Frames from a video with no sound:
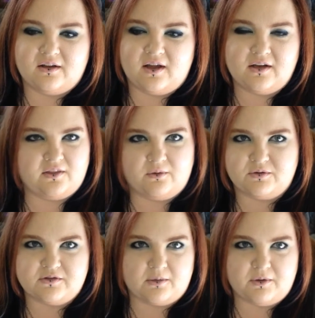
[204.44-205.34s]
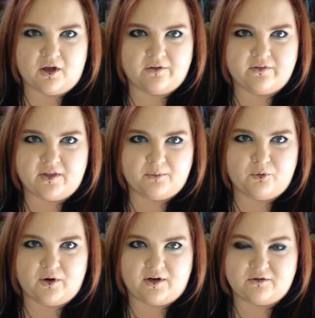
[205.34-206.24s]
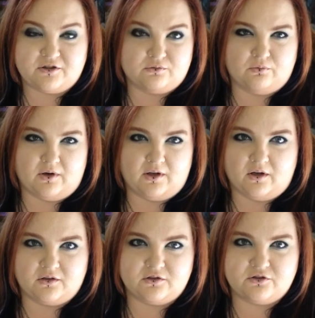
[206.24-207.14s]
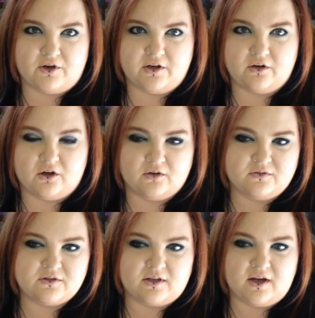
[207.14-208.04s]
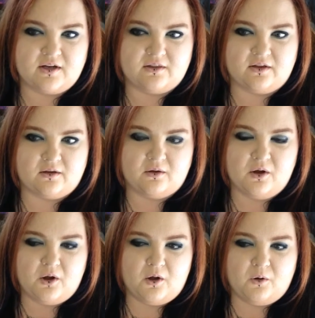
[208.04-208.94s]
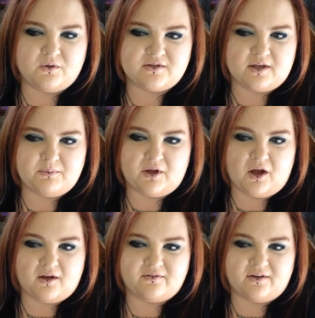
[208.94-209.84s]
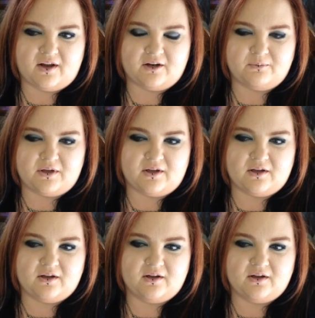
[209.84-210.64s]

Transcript: anything would set me off. At that point, I was just running on straight nerves, and anything would set me off, and I'd be